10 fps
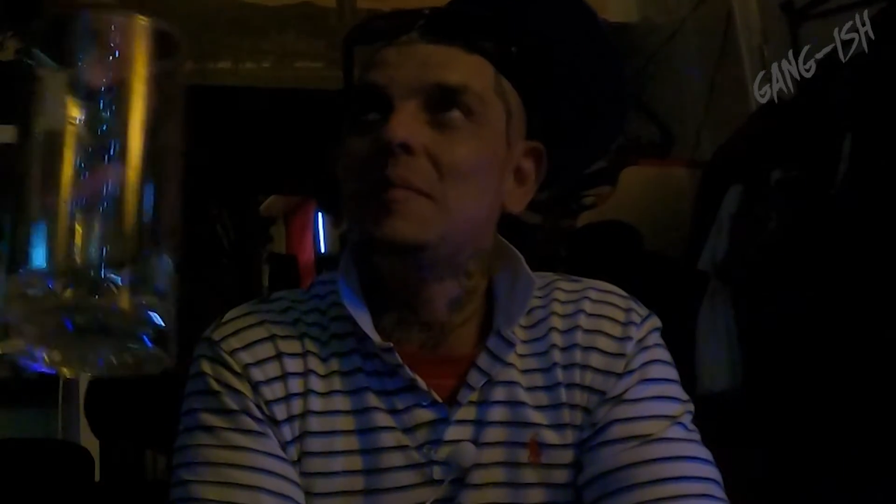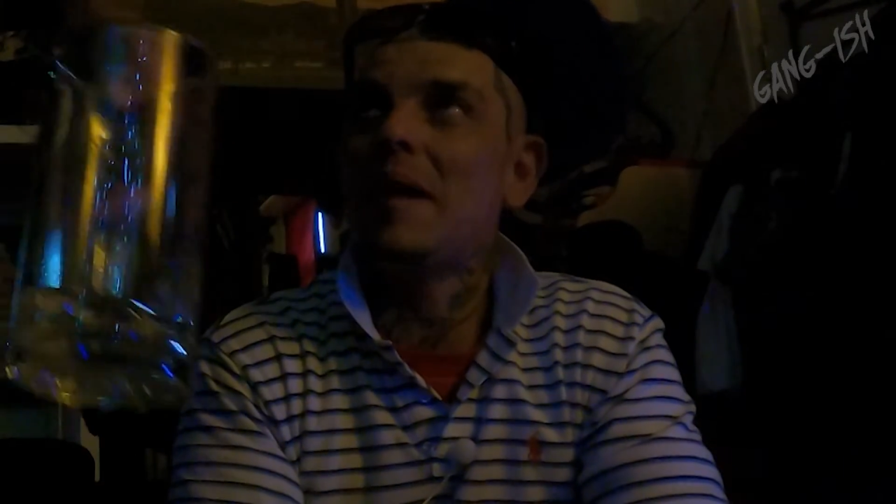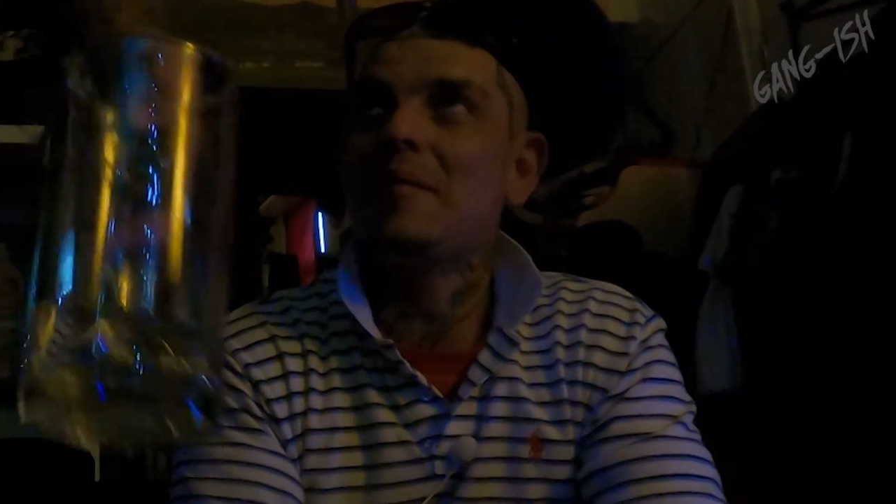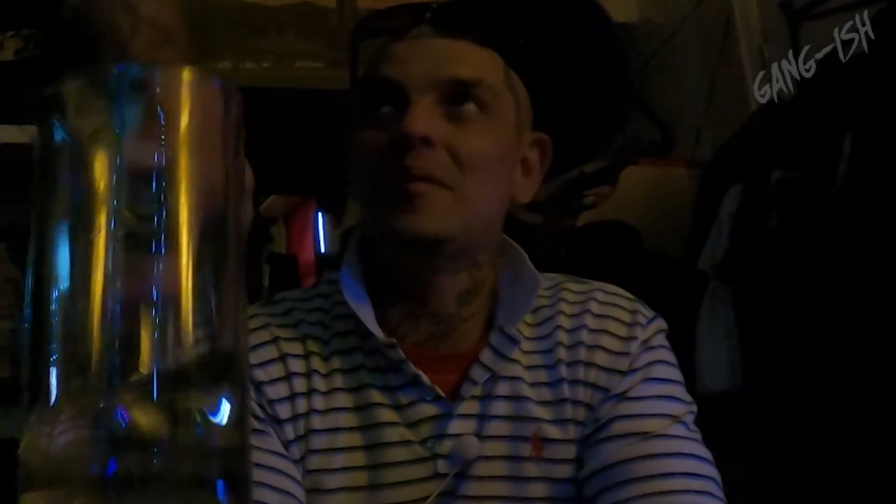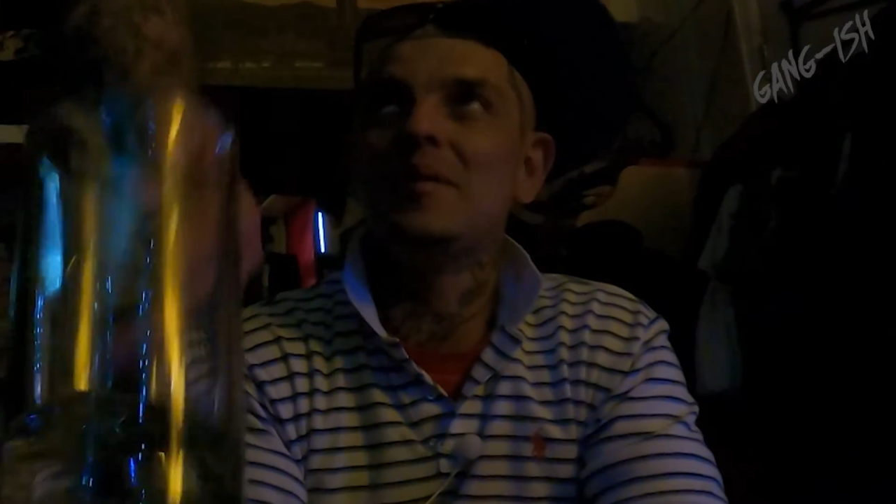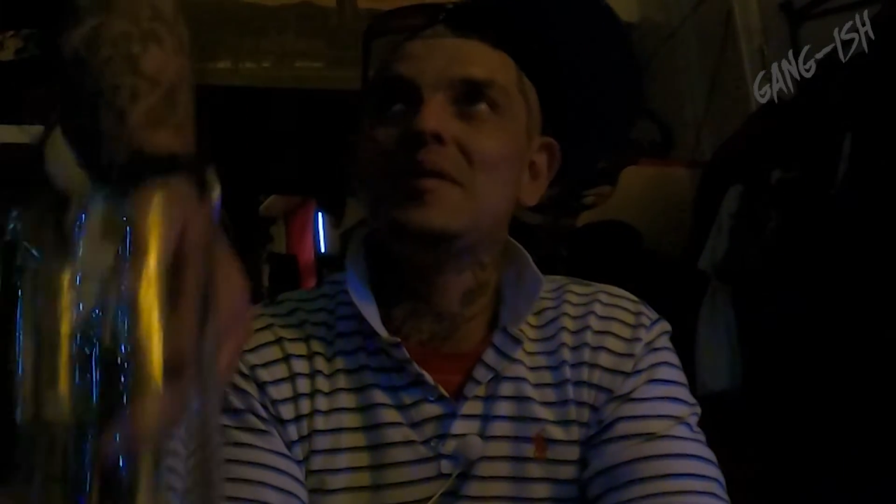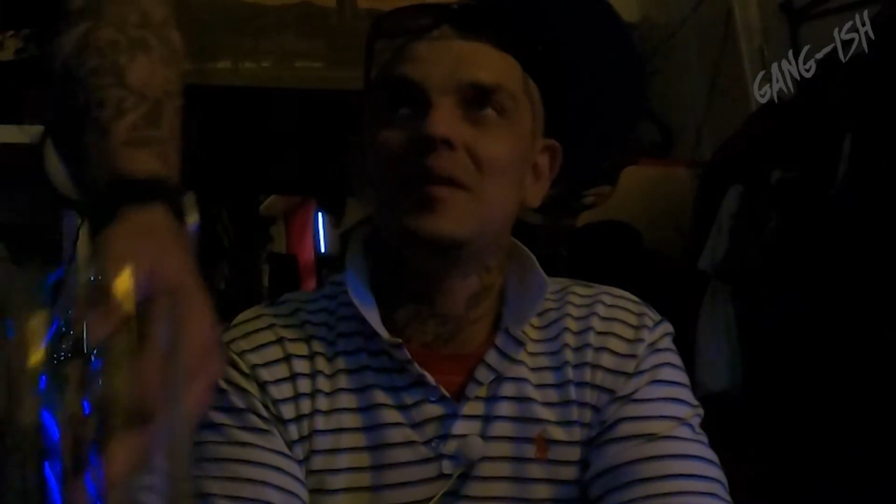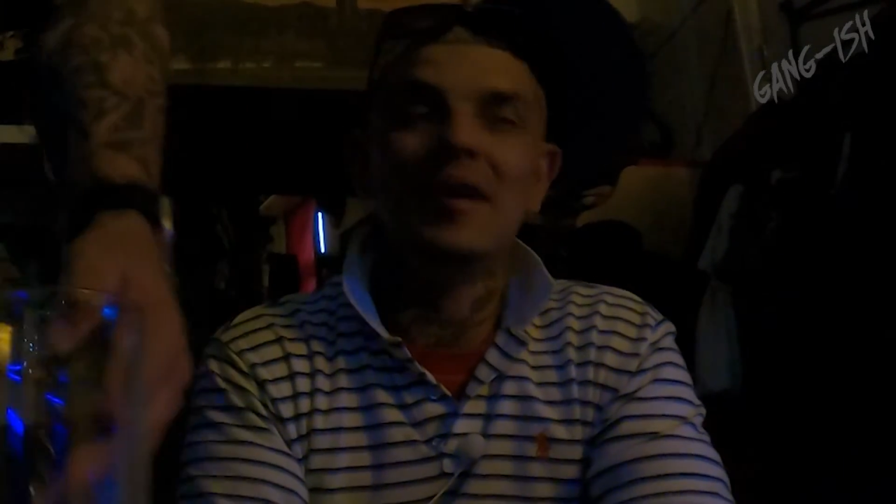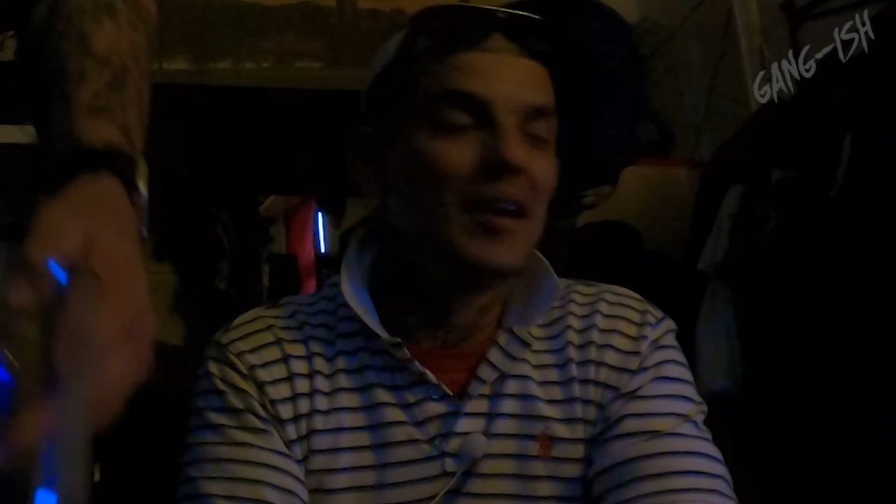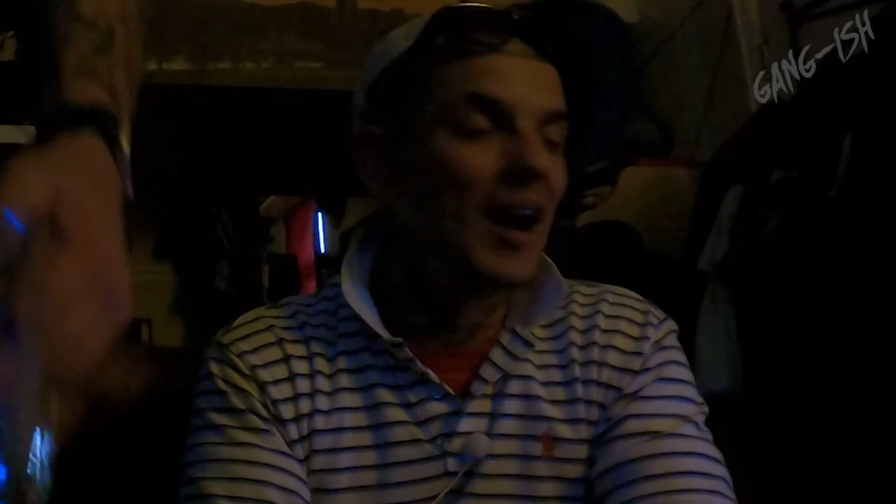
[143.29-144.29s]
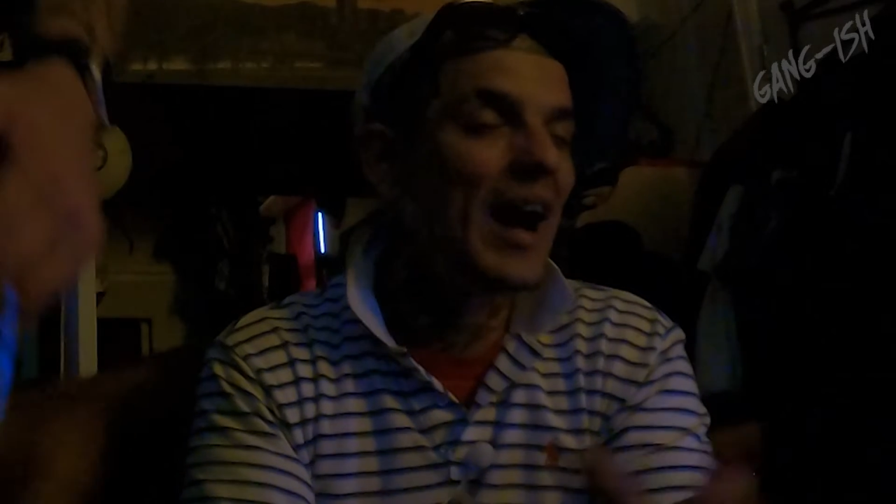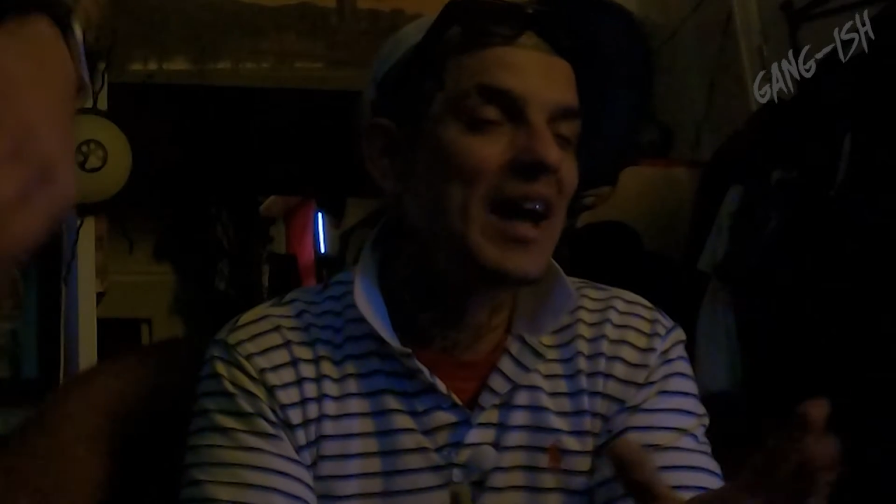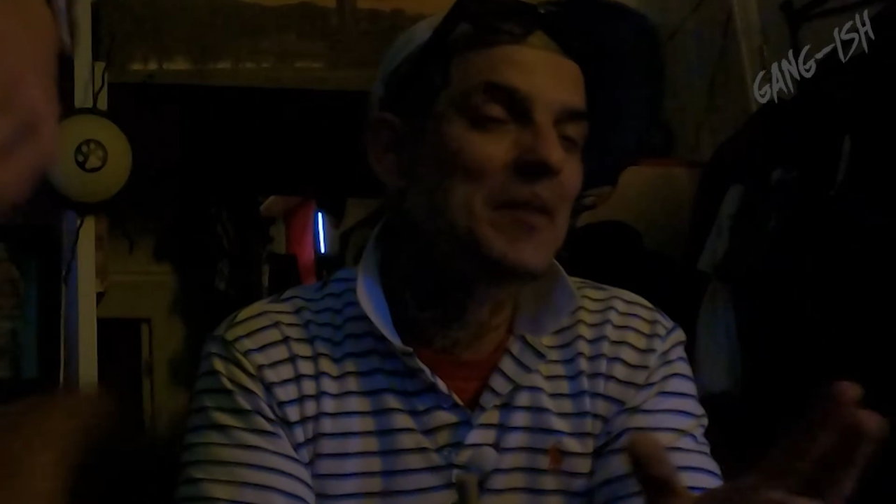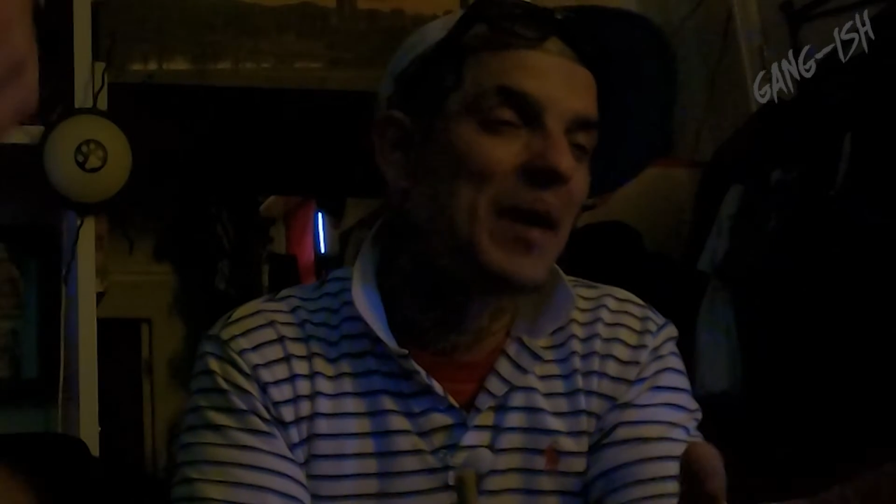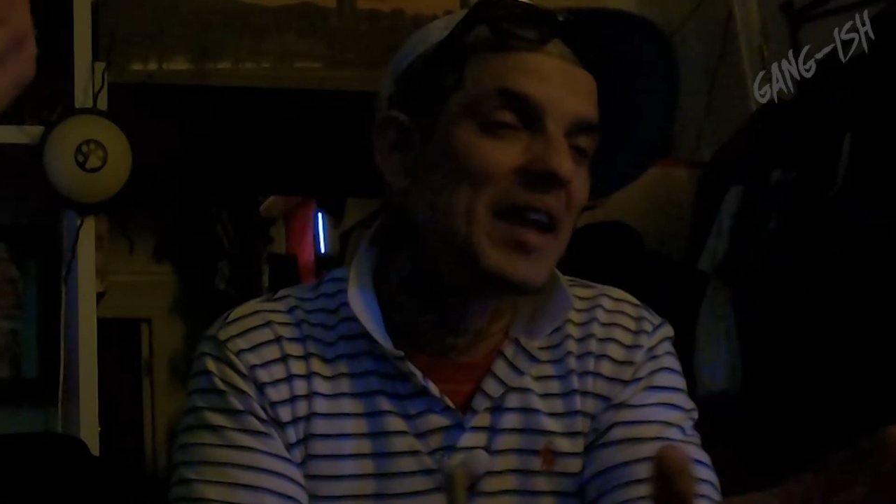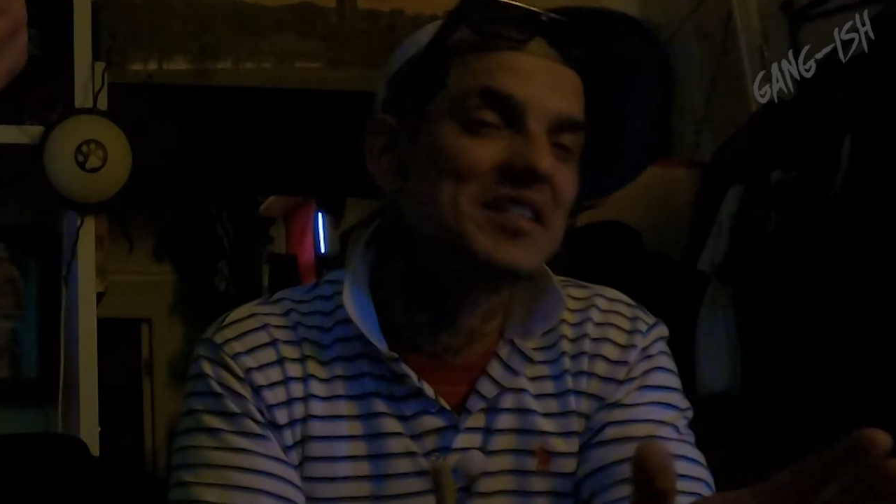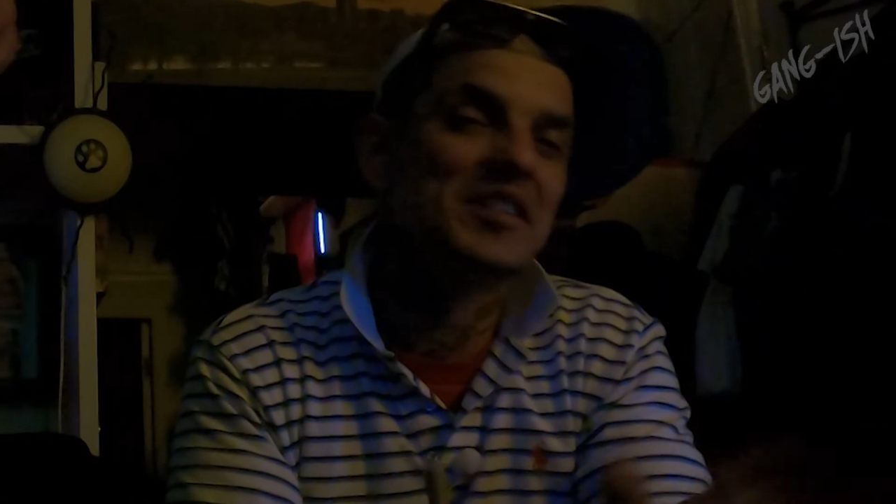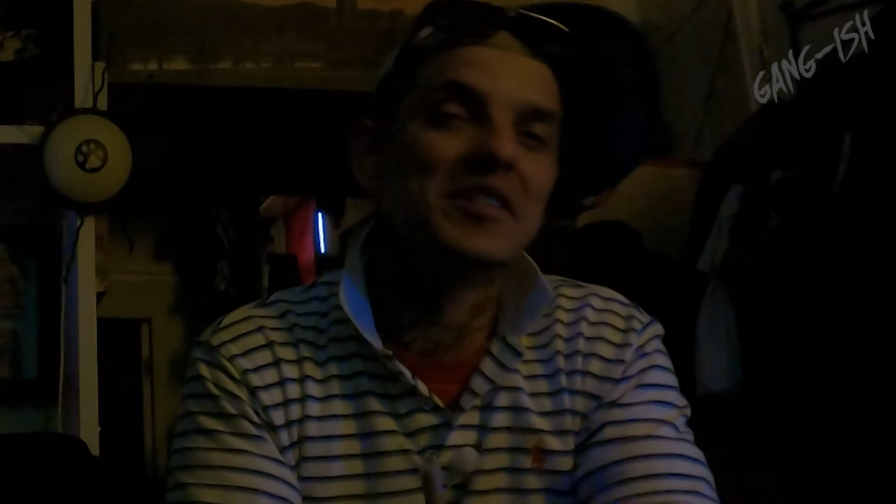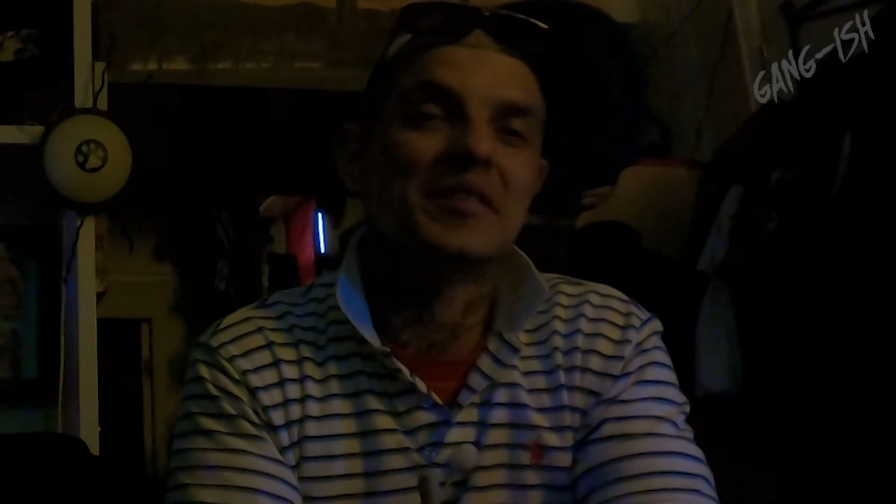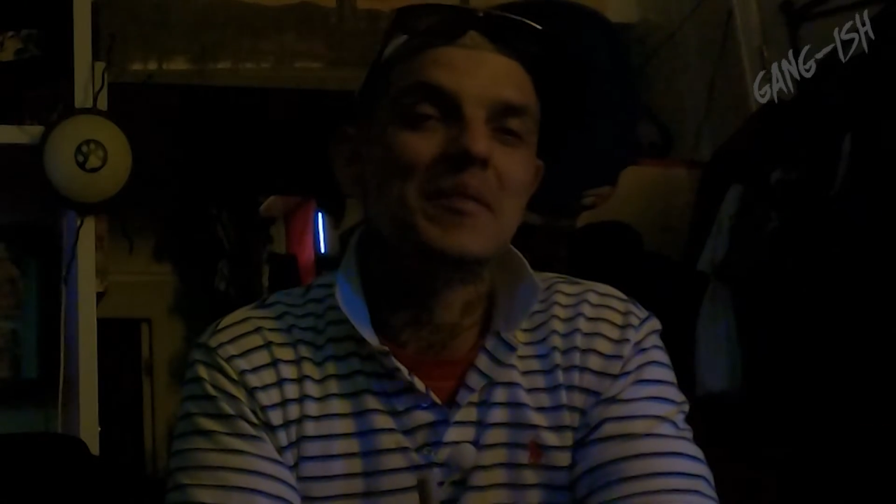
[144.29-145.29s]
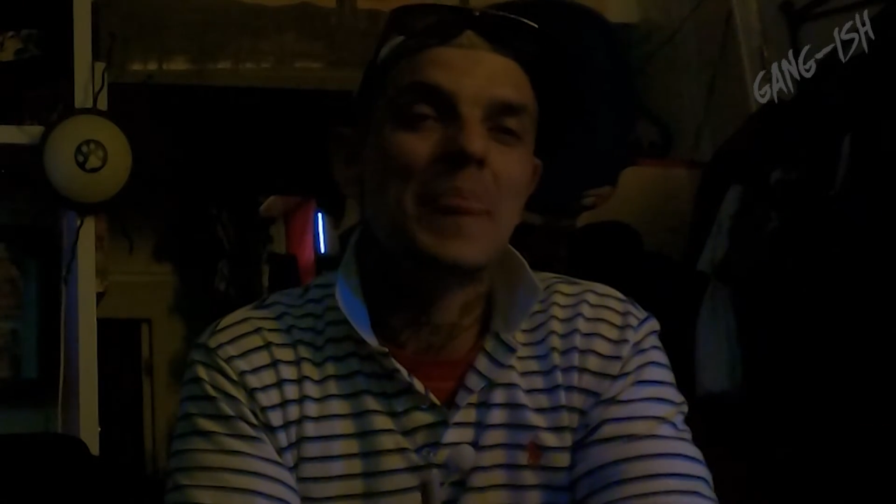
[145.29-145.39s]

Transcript: Remember, we I had a pager.